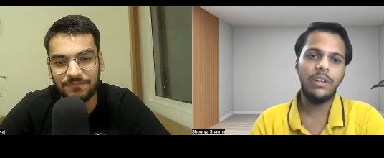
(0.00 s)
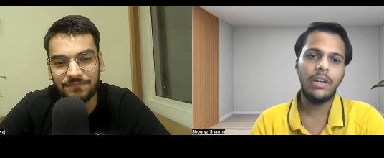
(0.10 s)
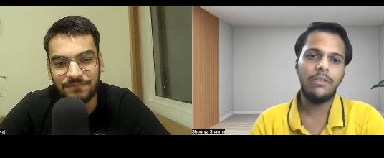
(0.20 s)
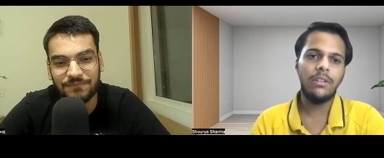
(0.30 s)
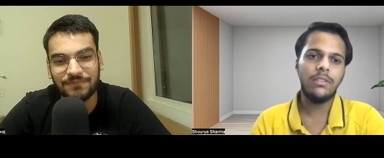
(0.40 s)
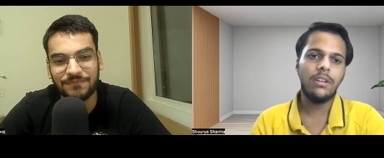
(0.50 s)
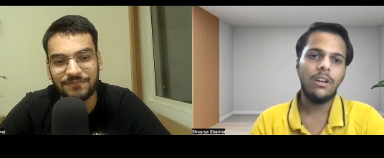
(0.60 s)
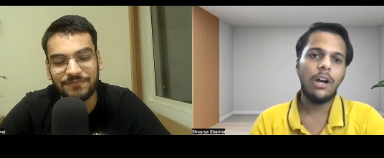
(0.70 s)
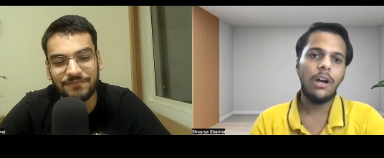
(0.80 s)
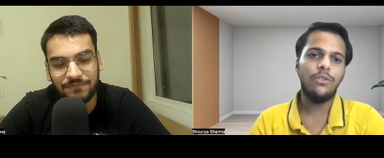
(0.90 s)
Speaker 1: we have is,
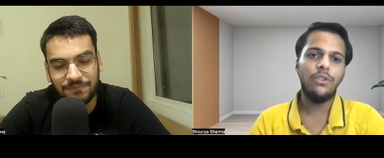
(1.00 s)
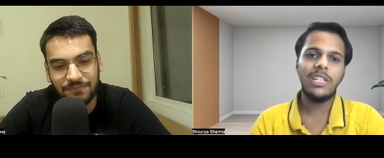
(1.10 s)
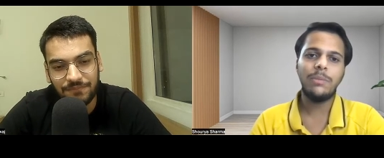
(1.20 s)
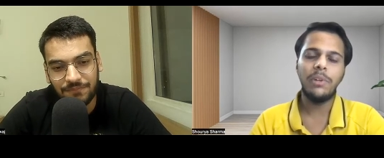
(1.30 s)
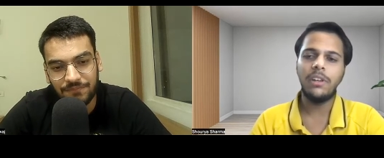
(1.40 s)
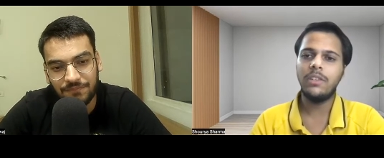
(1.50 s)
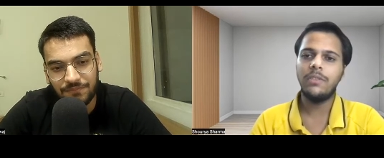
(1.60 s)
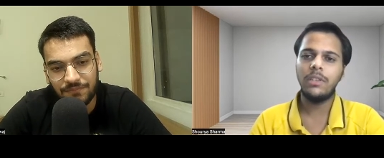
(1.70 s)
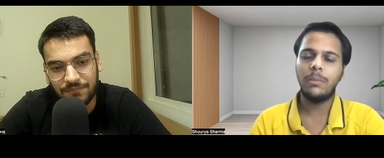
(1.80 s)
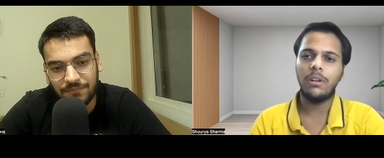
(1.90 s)
how's your
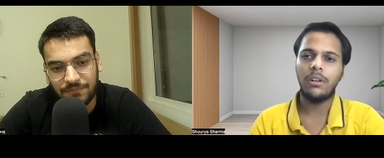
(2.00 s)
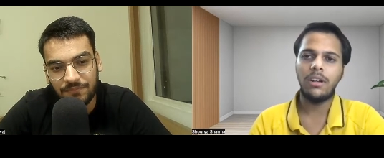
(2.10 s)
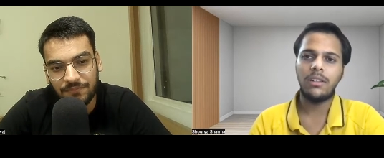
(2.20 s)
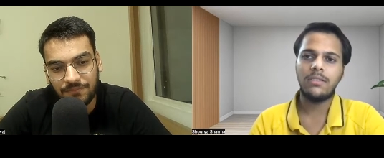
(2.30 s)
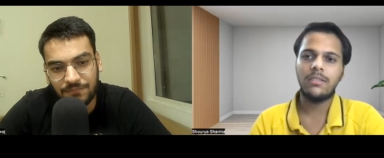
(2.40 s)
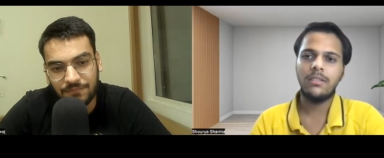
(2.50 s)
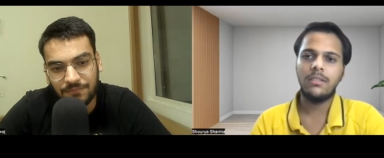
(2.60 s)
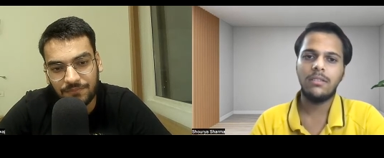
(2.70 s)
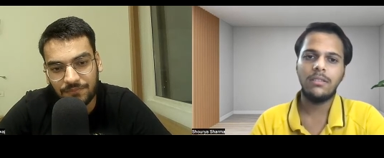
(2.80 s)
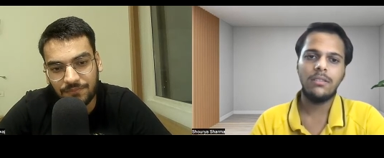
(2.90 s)
experience with the podcast
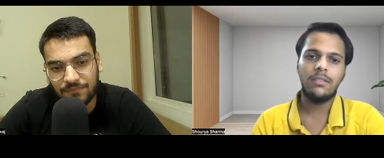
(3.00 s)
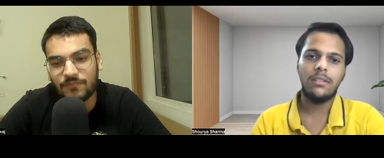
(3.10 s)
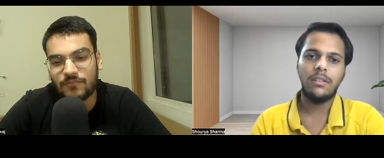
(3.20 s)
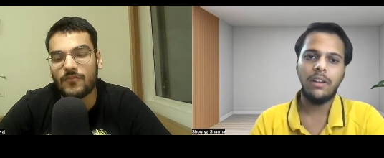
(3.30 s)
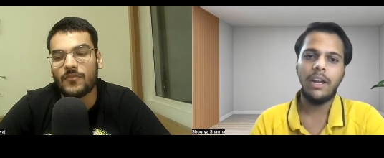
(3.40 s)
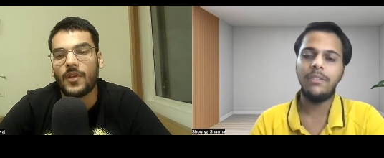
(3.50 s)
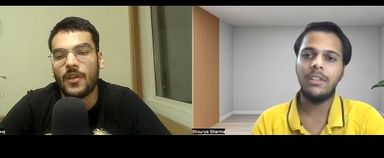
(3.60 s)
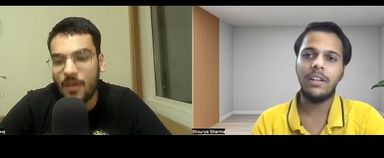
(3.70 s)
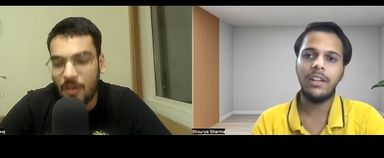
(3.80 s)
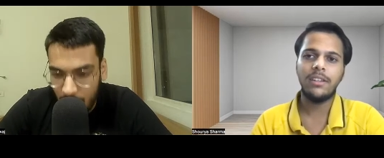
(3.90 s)
and
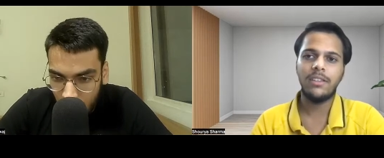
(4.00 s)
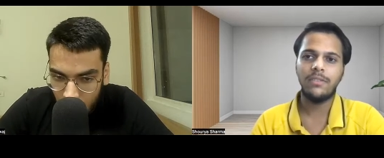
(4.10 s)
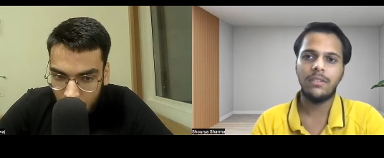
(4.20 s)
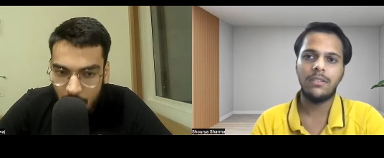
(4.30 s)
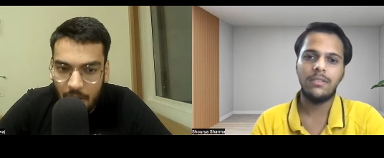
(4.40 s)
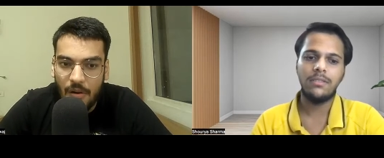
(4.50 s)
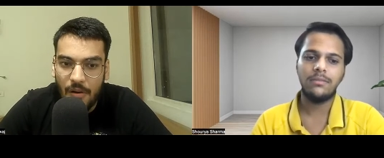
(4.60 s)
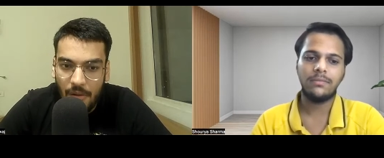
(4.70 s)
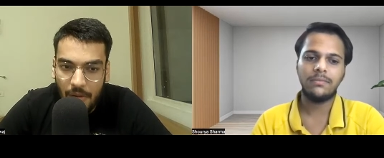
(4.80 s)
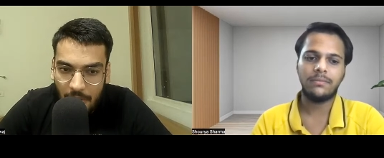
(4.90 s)
with the guest as well?
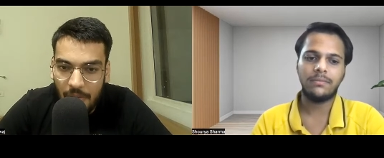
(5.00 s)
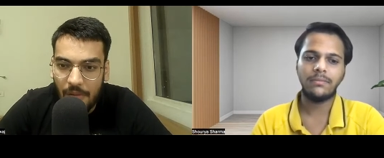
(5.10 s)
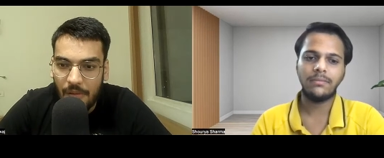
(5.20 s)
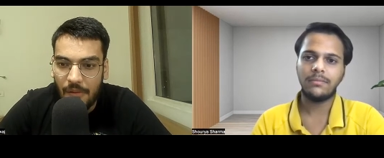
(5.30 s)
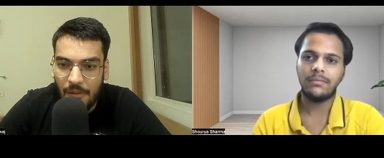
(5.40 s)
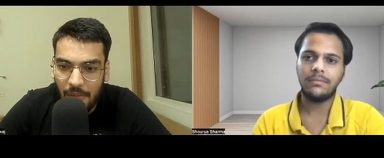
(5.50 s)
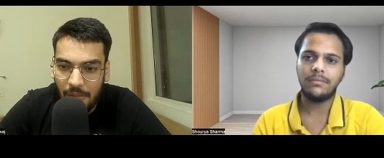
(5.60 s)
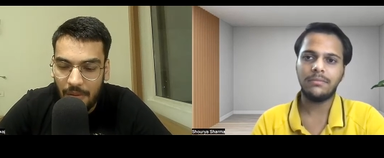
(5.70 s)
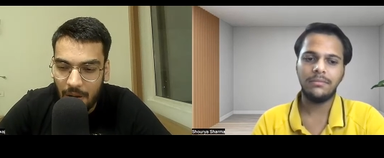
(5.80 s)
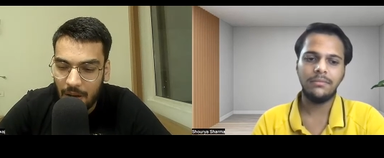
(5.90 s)

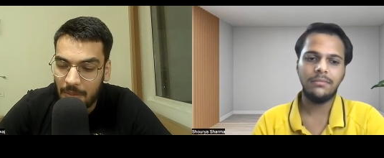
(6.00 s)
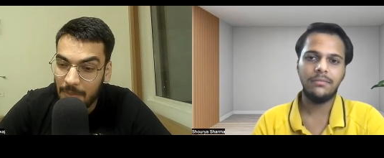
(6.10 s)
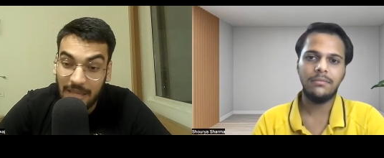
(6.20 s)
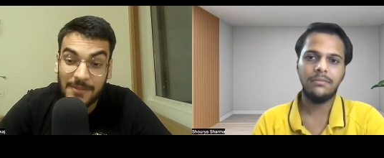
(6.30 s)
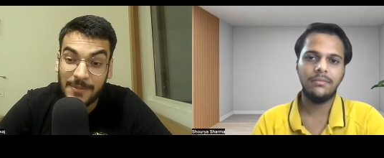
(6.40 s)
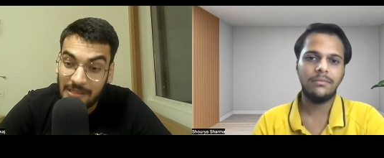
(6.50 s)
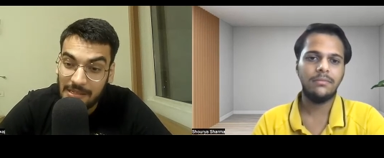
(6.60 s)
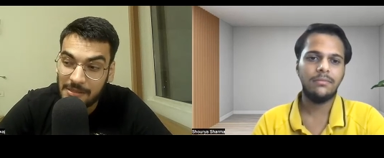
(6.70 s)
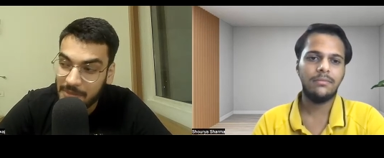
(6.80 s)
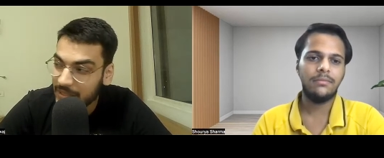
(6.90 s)
Speaker 2: Uh, my experience has
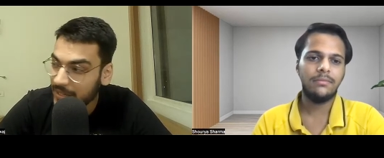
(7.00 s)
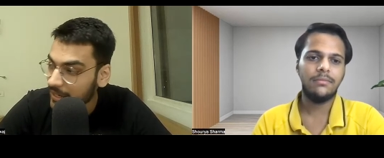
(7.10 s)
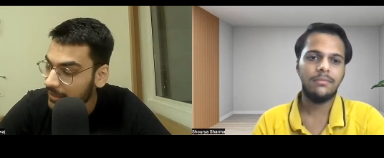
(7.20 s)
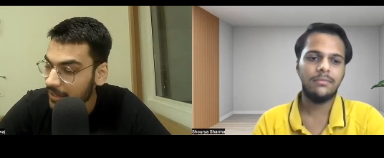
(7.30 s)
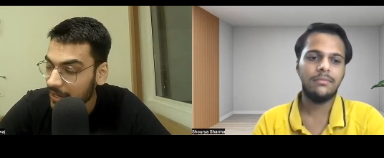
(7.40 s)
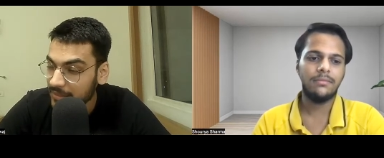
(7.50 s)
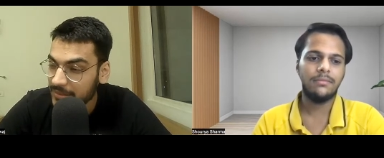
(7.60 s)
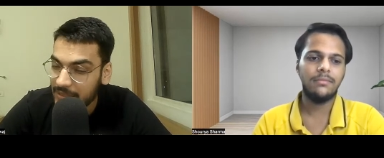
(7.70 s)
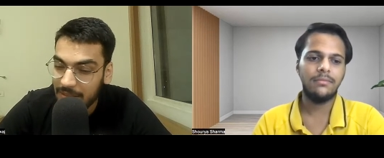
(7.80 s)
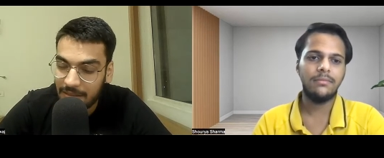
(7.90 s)
been great. I
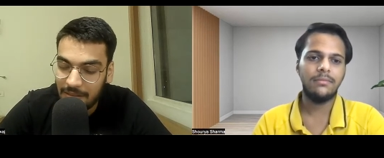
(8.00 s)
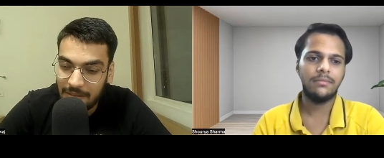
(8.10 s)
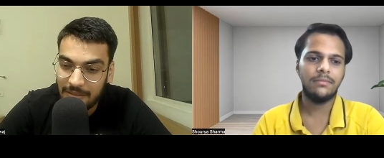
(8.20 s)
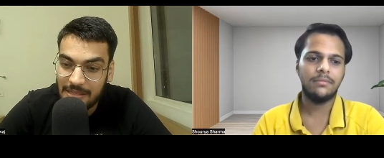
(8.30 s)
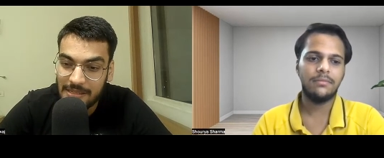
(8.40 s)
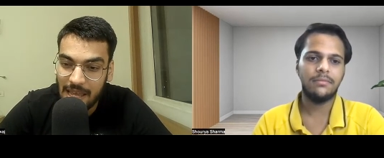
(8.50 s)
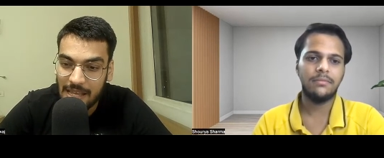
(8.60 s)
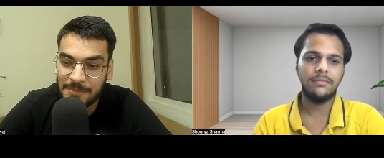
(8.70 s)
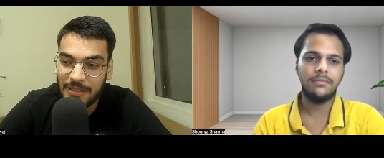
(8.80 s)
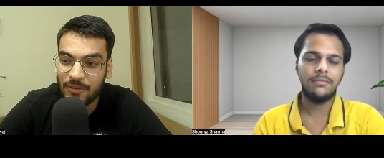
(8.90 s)
think uh, this has
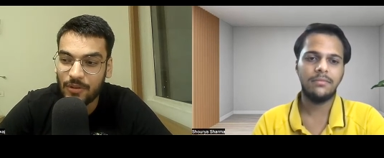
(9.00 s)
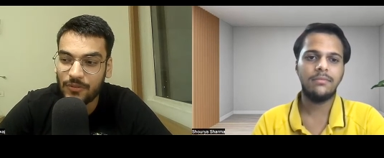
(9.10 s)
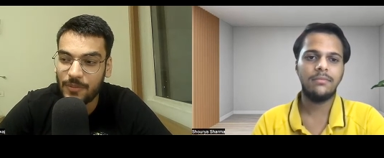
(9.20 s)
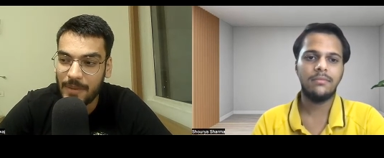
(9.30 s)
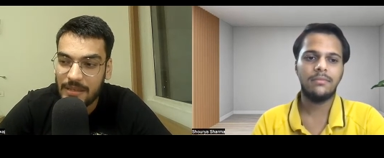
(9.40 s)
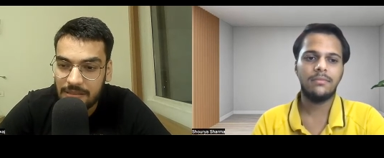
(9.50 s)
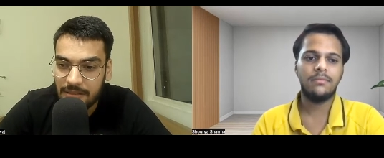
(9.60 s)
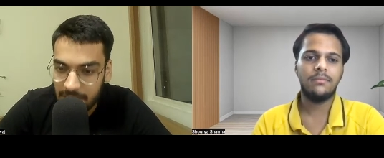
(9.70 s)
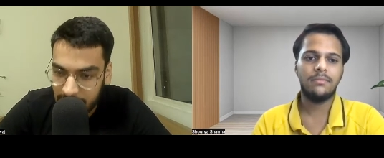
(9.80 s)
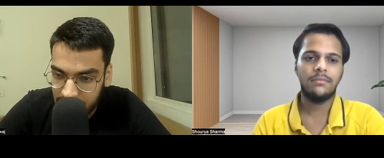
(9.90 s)
been one of the best
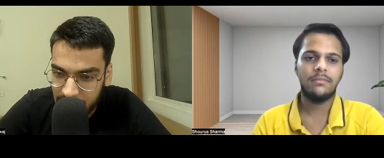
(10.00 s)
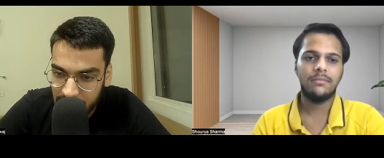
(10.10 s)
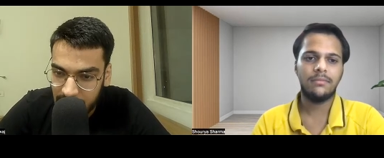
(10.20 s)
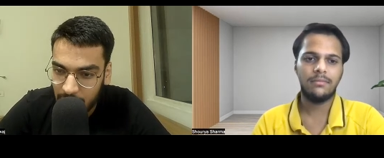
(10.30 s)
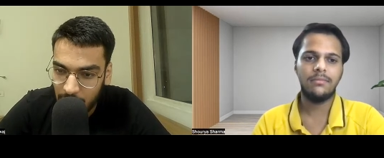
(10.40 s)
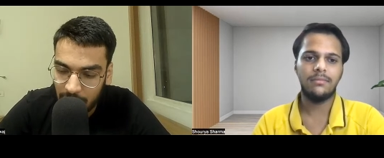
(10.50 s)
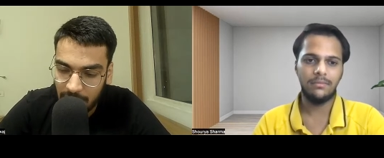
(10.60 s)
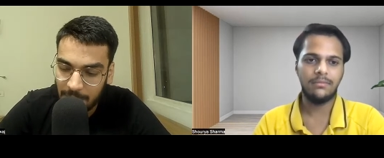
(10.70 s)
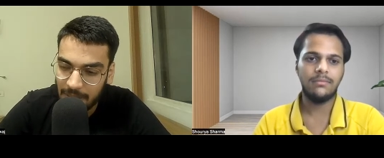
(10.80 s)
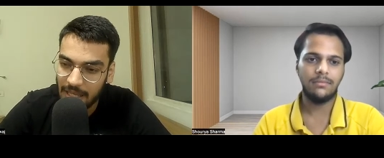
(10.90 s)
decisions I took in
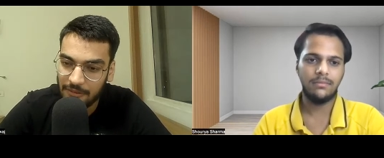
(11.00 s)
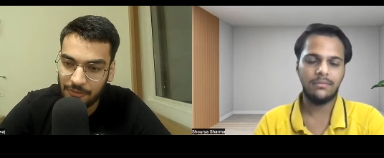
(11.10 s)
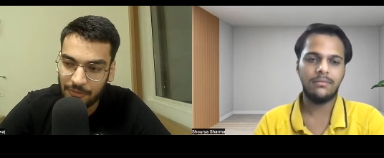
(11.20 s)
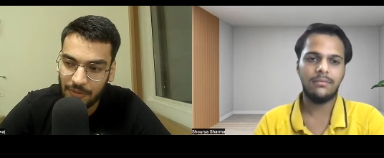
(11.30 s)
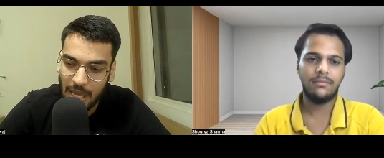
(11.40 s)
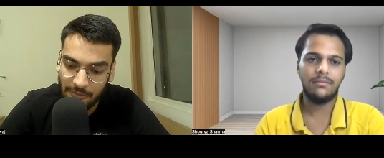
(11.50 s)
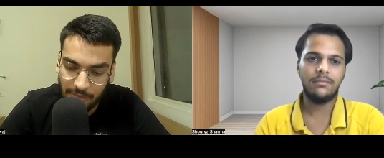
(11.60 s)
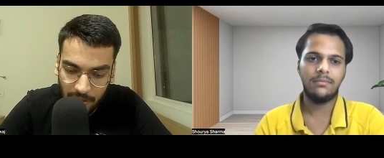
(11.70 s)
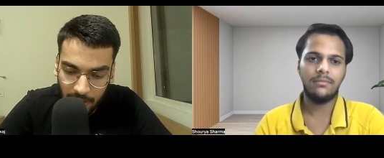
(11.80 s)
my life ever,